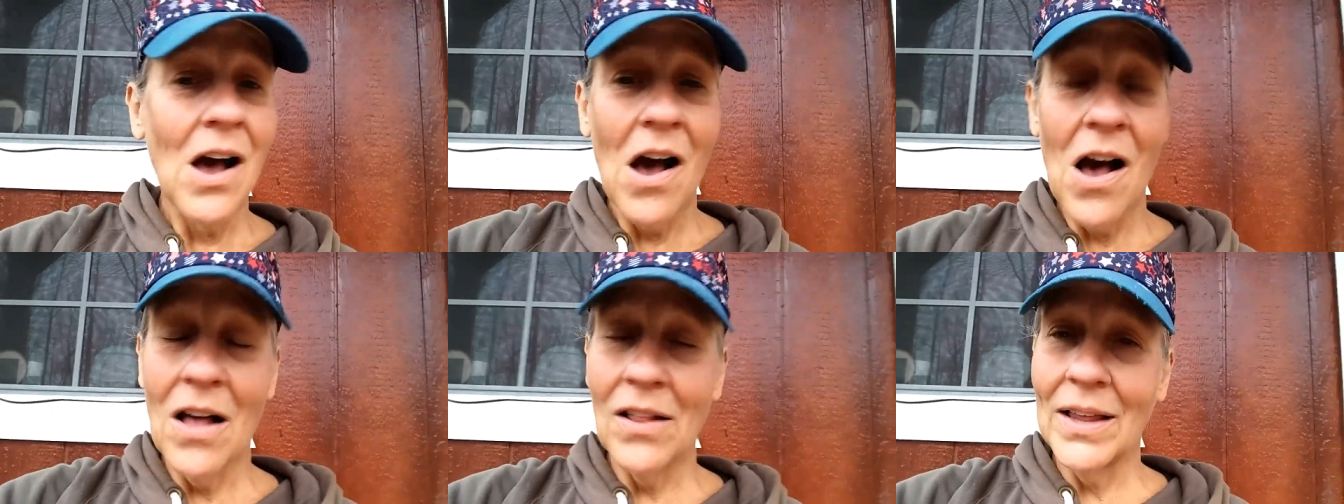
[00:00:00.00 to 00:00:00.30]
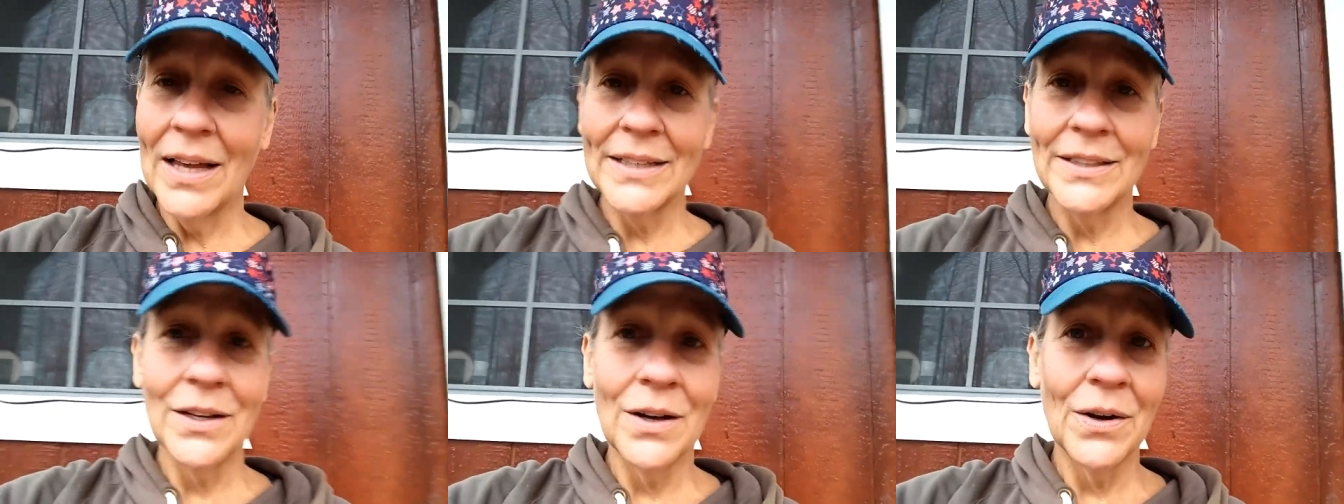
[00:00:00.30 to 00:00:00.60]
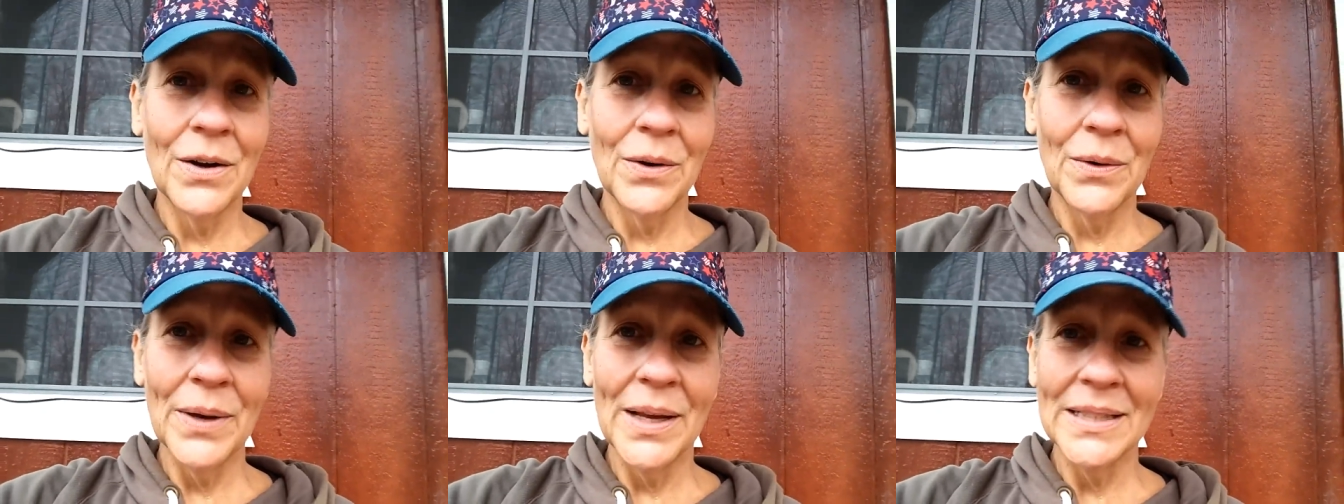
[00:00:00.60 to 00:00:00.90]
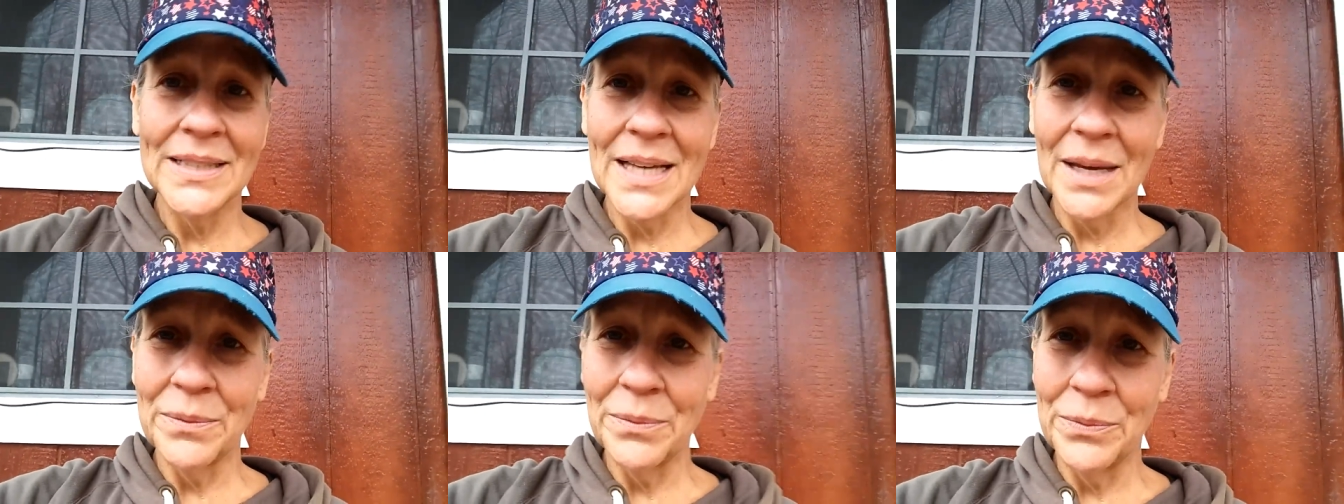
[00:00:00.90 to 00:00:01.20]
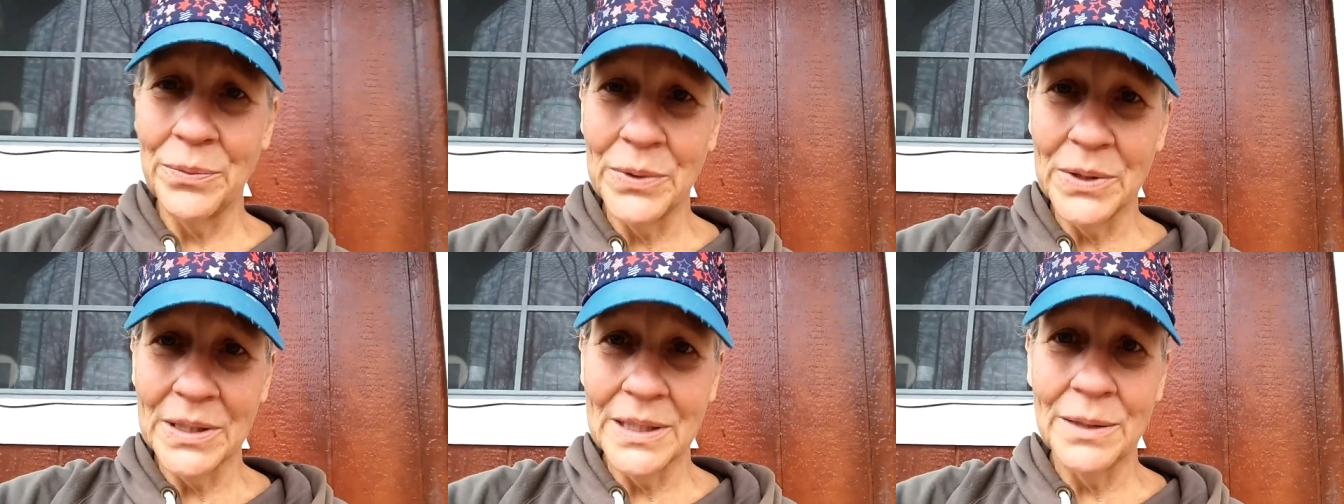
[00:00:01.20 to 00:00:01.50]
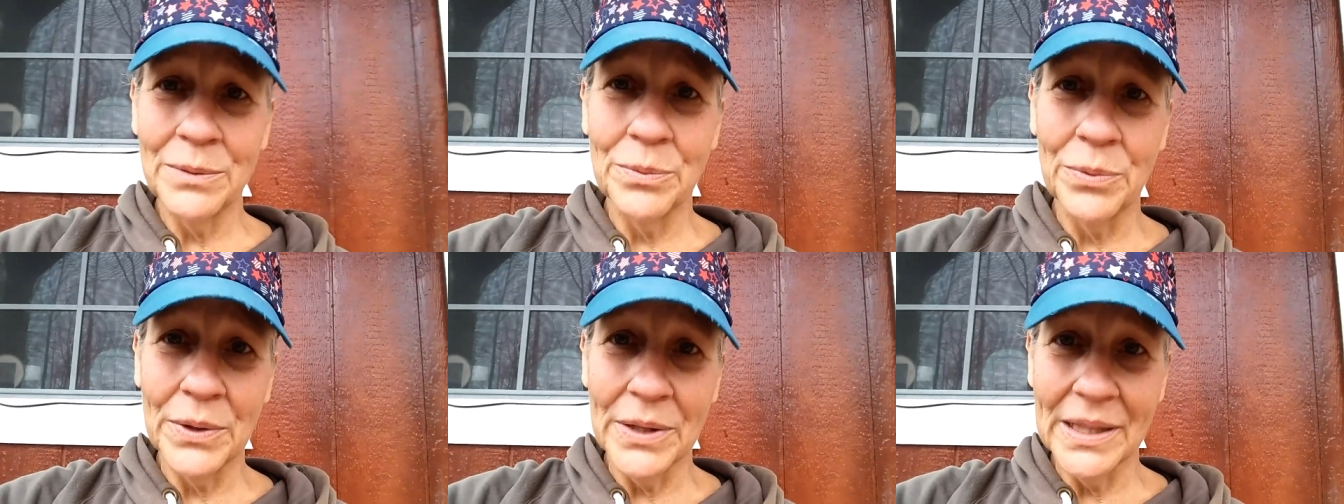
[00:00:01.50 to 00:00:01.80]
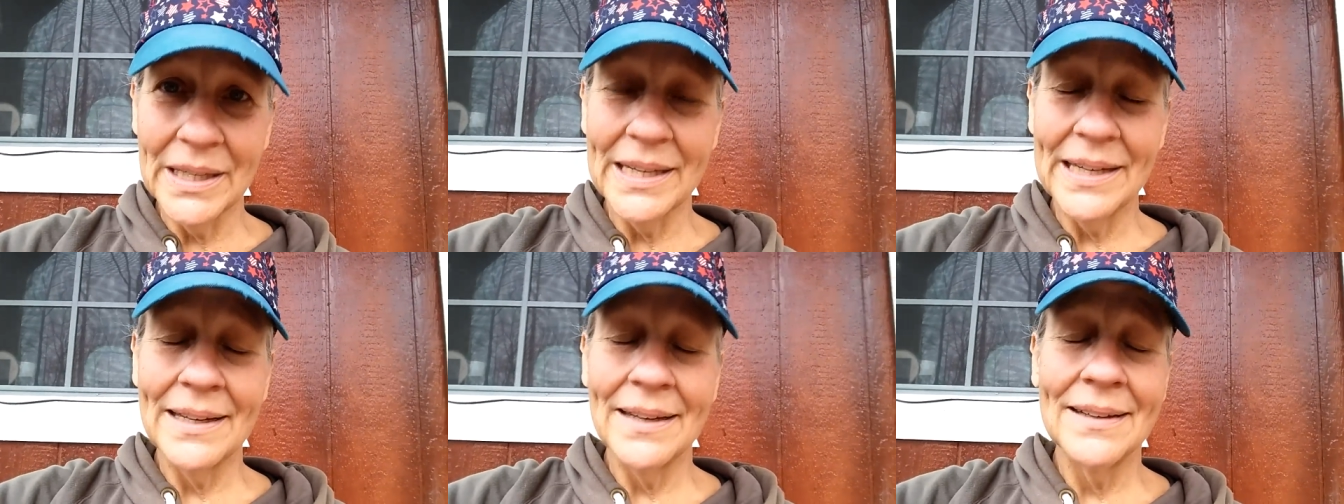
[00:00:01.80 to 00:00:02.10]
All I know is I really,
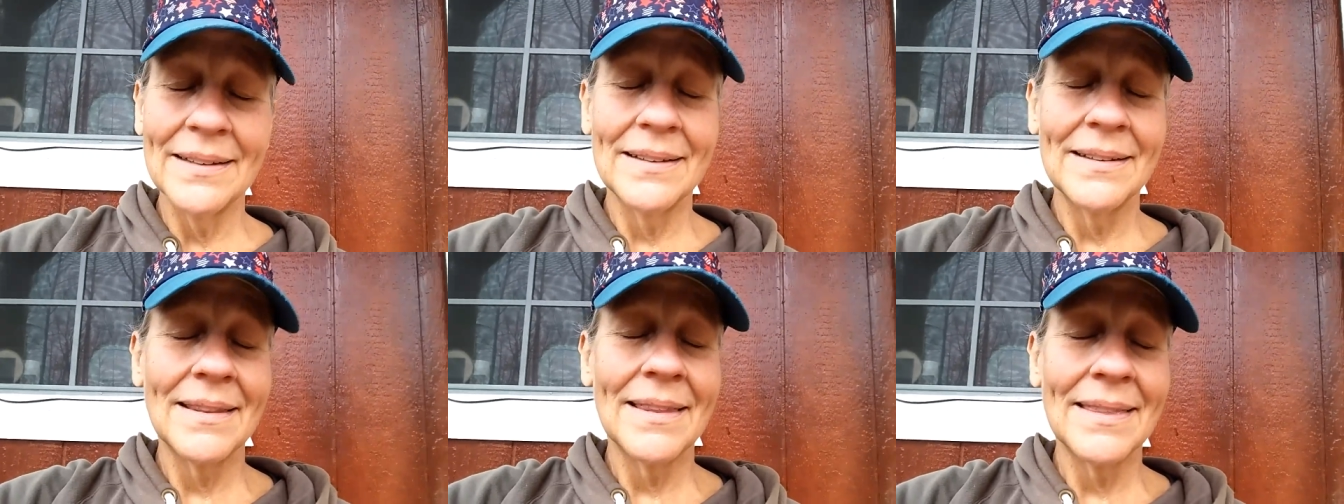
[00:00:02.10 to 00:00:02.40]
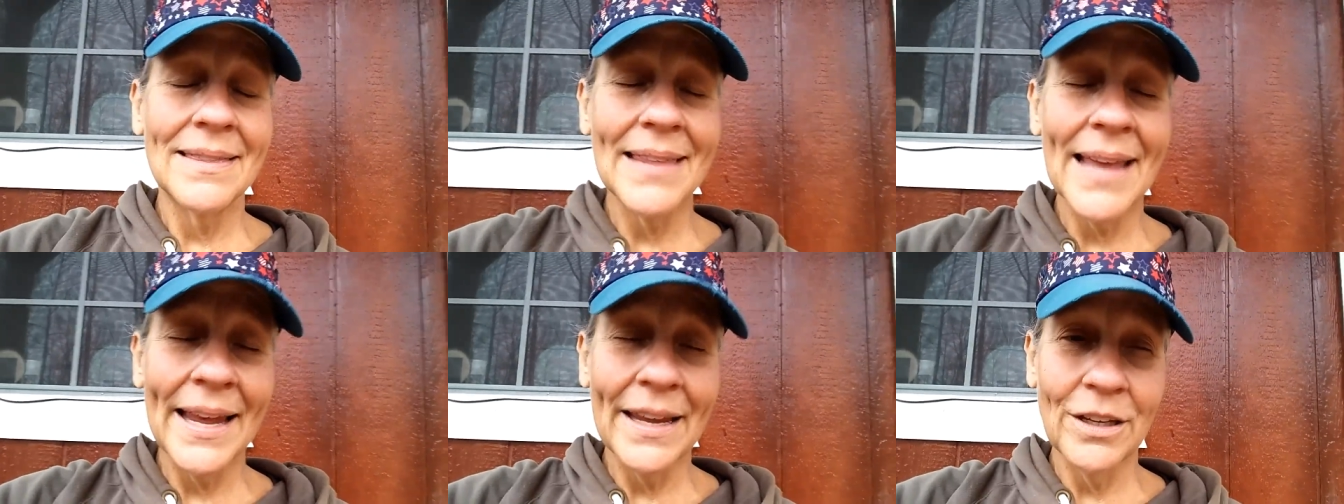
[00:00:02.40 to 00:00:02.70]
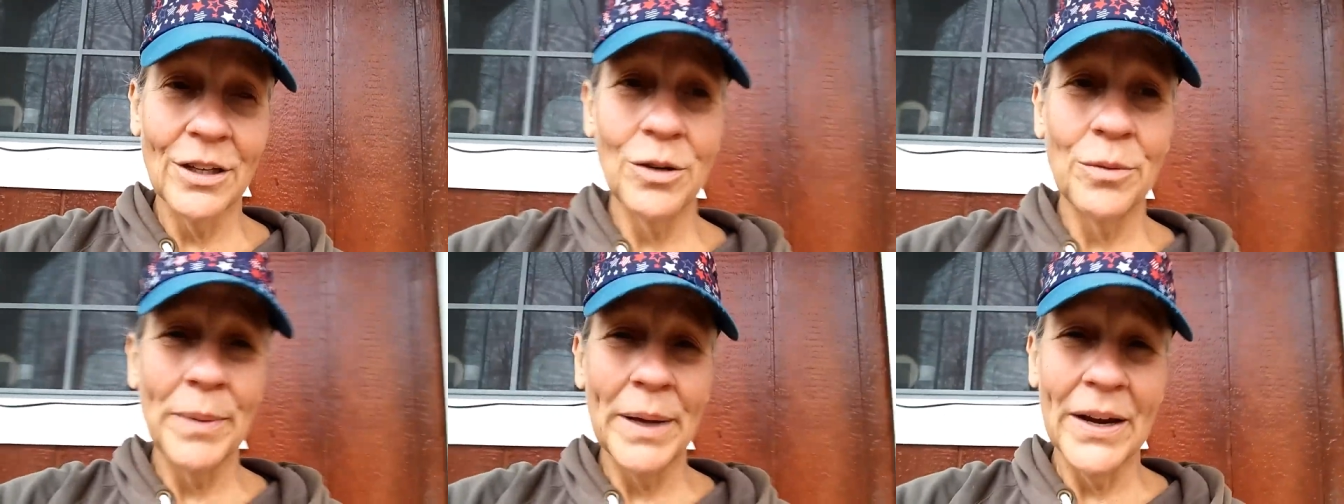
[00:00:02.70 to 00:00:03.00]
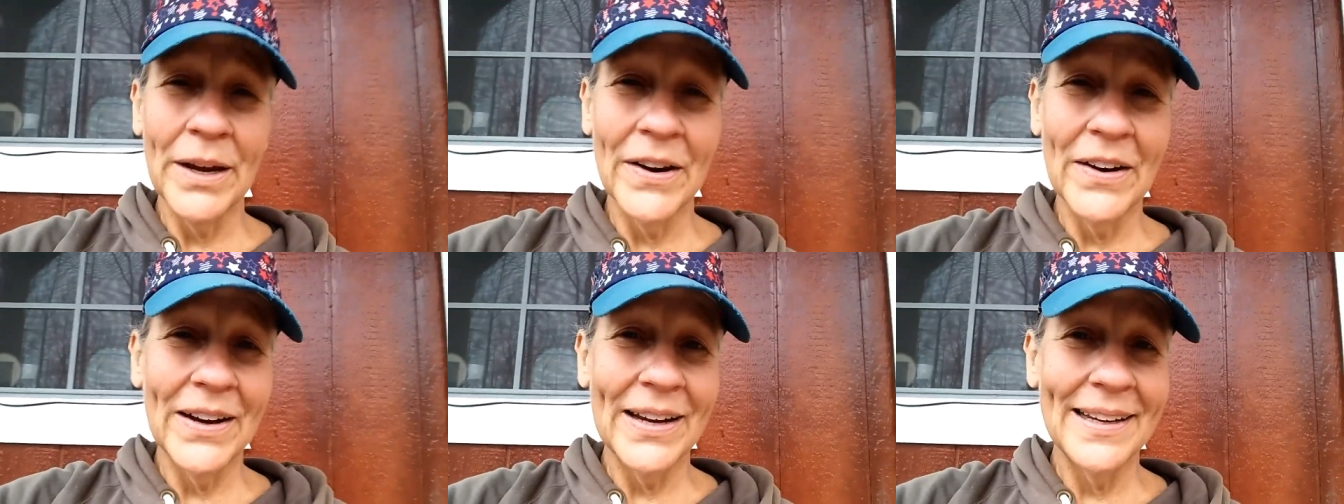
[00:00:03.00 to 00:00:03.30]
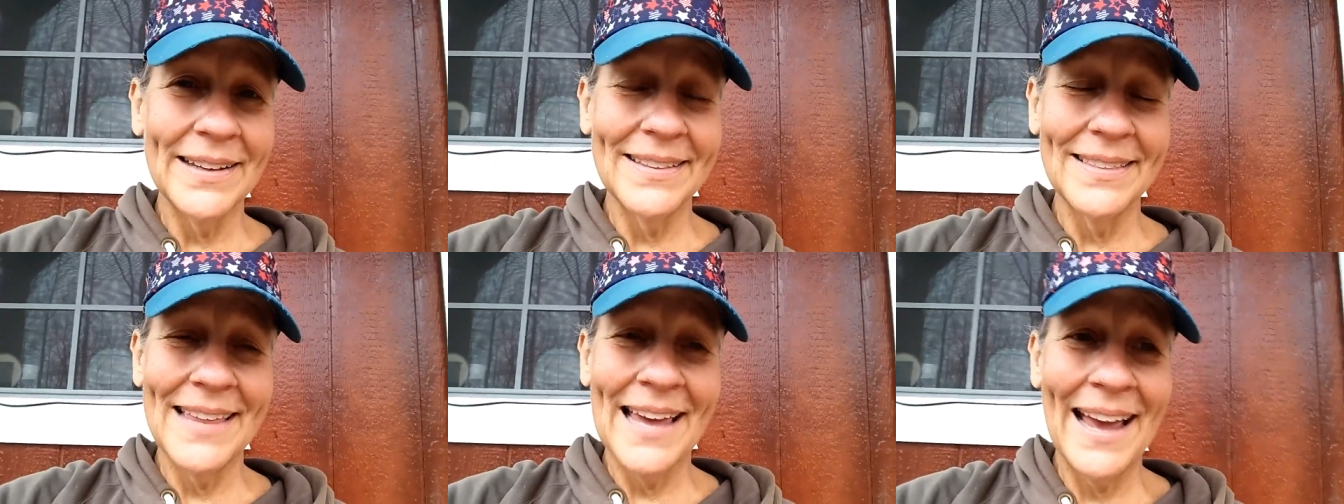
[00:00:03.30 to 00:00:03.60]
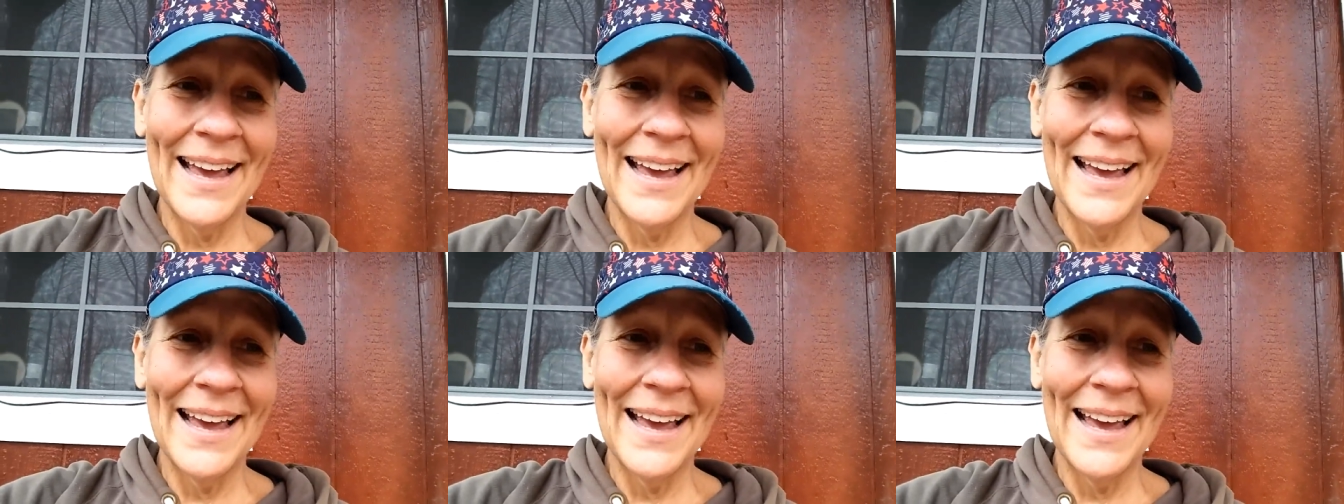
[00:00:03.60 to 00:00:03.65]
really thank you, Mary,